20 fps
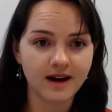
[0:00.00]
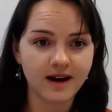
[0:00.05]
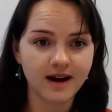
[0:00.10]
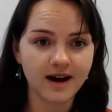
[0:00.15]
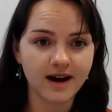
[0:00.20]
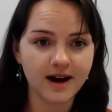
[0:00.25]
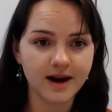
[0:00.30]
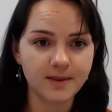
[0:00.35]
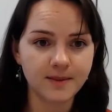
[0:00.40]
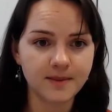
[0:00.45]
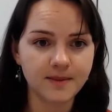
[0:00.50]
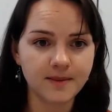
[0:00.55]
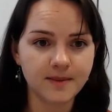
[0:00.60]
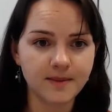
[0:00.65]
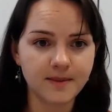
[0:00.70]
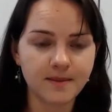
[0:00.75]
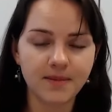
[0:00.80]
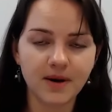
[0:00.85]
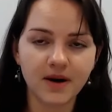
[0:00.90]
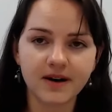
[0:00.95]

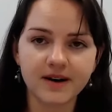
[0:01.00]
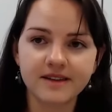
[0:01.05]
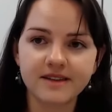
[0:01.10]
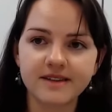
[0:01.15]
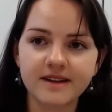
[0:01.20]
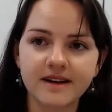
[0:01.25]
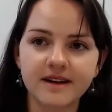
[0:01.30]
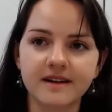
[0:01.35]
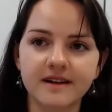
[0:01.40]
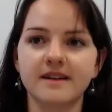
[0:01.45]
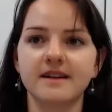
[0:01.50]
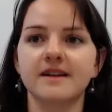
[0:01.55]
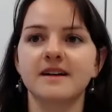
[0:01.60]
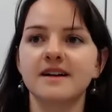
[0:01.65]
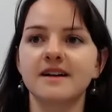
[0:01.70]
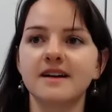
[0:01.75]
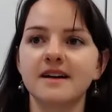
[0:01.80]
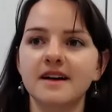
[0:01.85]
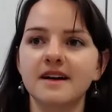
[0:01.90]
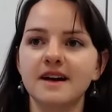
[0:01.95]
But I think
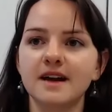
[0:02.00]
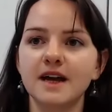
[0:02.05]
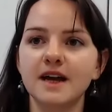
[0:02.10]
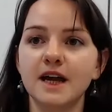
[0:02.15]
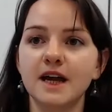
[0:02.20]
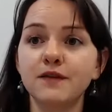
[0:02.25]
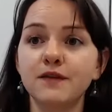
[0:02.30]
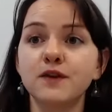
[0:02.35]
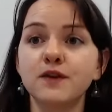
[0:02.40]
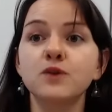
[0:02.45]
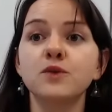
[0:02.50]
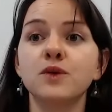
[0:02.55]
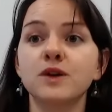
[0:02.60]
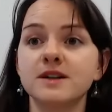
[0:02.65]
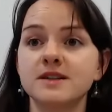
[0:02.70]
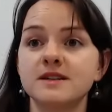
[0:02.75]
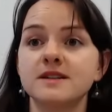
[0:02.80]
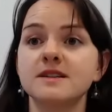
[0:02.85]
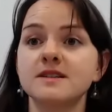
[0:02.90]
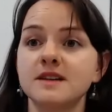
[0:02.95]
if you were
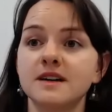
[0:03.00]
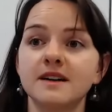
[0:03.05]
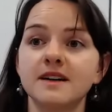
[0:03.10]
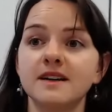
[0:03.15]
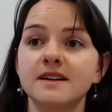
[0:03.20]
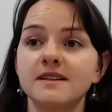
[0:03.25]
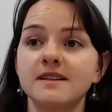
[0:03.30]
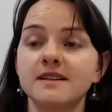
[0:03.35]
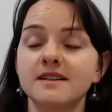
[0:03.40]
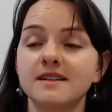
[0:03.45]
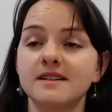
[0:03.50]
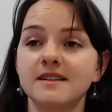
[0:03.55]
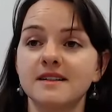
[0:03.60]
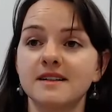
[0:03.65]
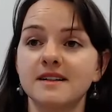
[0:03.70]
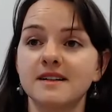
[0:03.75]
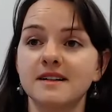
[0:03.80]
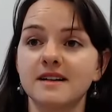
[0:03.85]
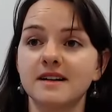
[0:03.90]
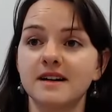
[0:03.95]
to design,
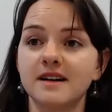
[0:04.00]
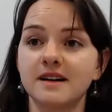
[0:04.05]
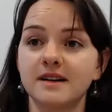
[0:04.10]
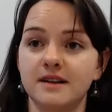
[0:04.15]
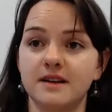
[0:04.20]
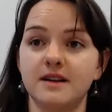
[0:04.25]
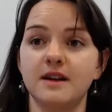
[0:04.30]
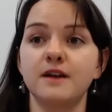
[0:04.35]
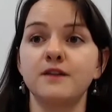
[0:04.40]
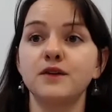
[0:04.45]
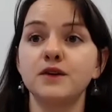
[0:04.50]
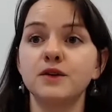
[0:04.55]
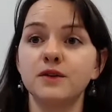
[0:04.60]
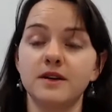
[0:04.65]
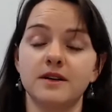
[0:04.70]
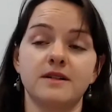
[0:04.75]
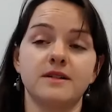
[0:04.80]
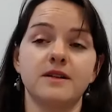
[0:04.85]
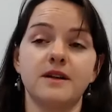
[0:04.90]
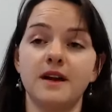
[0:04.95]

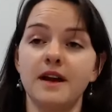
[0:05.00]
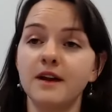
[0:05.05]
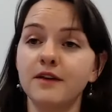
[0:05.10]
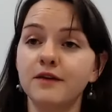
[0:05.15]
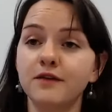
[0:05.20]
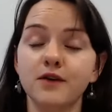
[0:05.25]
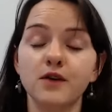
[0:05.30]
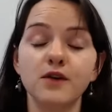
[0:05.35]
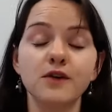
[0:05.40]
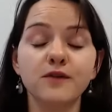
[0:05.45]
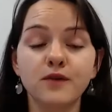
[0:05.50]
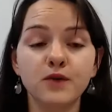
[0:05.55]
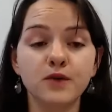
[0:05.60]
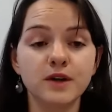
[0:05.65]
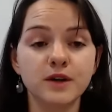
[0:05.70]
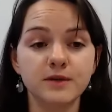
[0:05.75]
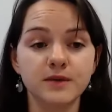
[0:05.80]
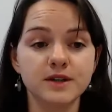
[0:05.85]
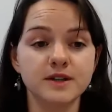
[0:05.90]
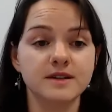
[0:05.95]
if for a
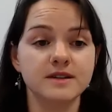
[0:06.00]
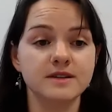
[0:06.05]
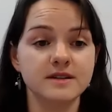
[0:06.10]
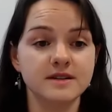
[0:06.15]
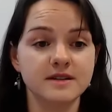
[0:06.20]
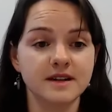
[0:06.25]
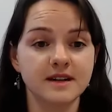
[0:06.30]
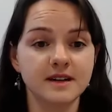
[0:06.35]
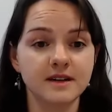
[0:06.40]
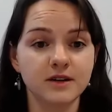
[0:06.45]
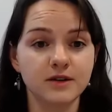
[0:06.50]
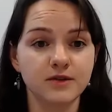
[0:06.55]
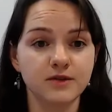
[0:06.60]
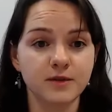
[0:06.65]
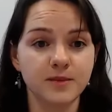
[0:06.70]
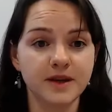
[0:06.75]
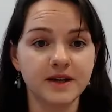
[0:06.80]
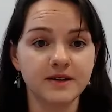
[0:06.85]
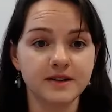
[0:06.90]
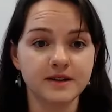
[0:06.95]
phone you were to design a good
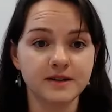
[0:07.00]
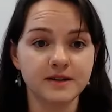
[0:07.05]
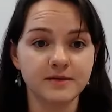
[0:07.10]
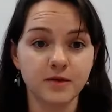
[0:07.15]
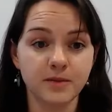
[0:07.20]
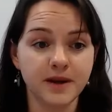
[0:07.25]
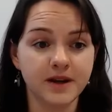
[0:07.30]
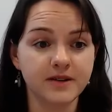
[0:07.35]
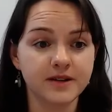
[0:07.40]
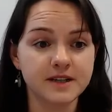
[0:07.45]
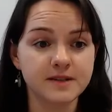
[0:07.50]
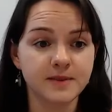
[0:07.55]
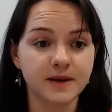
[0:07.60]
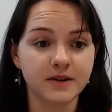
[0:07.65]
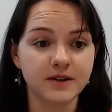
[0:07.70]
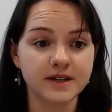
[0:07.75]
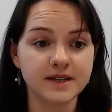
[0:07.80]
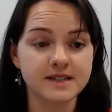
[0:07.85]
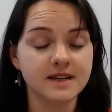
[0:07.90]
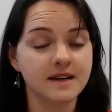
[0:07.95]
repair
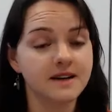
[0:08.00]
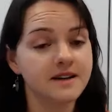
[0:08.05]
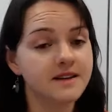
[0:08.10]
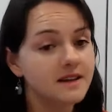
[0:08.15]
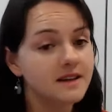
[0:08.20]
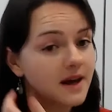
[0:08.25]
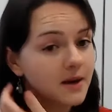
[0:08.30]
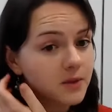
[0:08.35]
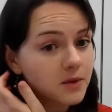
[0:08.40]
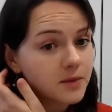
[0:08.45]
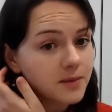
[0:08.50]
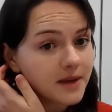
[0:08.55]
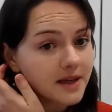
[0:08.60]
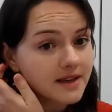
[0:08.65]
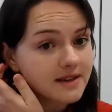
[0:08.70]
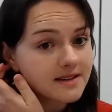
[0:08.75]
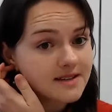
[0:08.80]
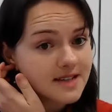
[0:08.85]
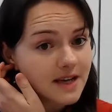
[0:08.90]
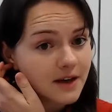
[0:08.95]
experience, I think that would
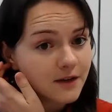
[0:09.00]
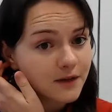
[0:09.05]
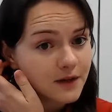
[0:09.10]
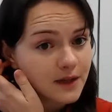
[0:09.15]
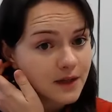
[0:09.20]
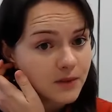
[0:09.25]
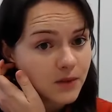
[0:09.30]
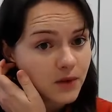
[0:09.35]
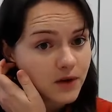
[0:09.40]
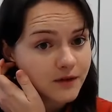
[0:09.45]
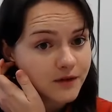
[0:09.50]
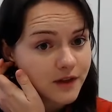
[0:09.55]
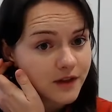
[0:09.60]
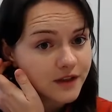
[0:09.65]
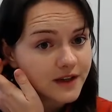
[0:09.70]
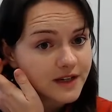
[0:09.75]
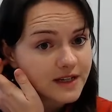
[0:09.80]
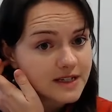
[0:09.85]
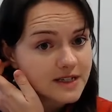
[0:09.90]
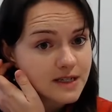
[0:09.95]
be definitely one of the
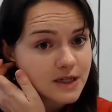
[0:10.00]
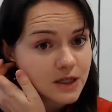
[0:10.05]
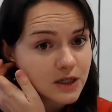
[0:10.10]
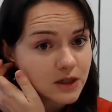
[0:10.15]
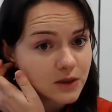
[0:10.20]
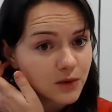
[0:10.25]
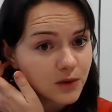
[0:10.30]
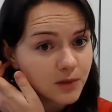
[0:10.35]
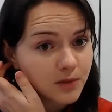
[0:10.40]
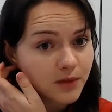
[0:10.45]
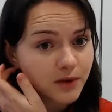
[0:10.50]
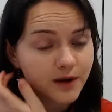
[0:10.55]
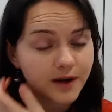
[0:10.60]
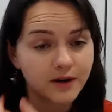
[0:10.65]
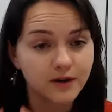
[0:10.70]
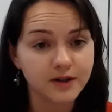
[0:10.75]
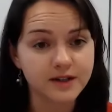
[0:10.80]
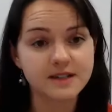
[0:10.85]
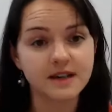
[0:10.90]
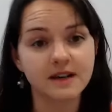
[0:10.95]
things that you would
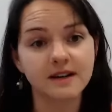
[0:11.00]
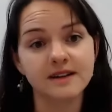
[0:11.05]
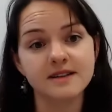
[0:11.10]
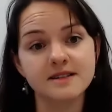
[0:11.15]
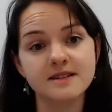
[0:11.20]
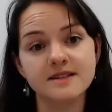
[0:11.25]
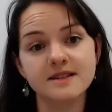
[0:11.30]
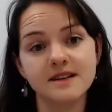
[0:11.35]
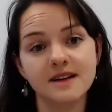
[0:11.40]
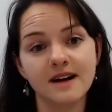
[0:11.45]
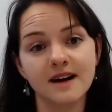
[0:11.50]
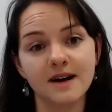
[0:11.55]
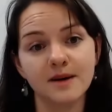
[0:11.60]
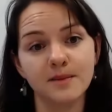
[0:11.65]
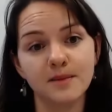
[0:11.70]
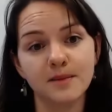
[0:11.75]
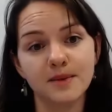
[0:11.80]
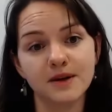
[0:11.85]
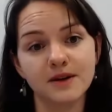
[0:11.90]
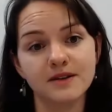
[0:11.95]
prioritize,
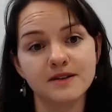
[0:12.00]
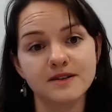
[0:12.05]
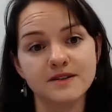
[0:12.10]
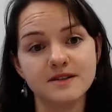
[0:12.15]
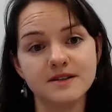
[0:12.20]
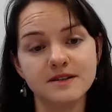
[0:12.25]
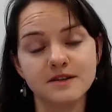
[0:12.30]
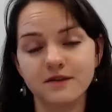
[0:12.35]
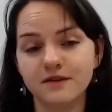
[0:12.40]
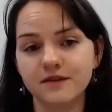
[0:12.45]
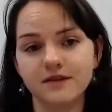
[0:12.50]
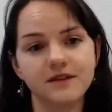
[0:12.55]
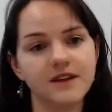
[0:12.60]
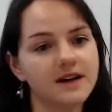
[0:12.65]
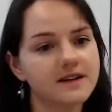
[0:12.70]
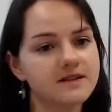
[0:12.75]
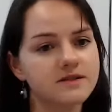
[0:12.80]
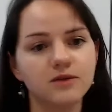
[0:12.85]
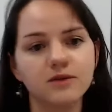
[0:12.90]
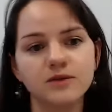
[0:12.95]
because
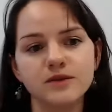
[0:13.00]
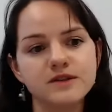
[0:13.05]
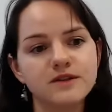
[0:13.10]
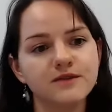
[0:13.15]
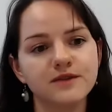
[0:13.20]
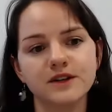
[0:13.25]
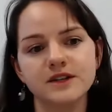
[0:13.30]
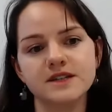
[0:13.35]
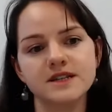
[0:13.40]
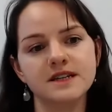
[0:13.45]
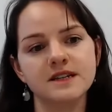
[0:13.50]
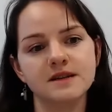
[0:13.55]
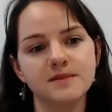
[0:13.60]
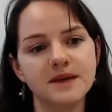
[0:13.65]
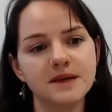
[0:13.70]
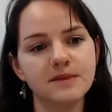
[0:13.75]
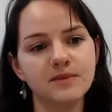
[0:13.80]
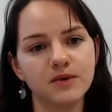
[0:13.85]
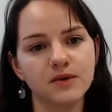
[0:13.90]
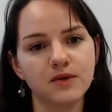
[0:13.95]
that's almost the first thing that
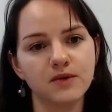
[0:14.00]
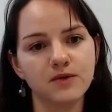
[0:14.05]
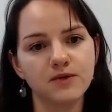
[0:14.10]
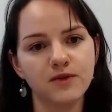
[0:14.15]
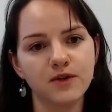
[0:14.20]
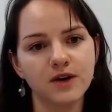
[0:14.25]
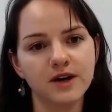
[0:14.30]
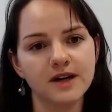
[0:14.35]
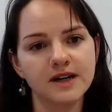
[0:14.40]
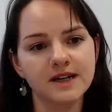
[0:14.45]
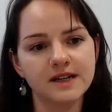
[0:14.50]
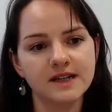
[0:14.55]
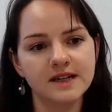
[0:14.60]
people go for.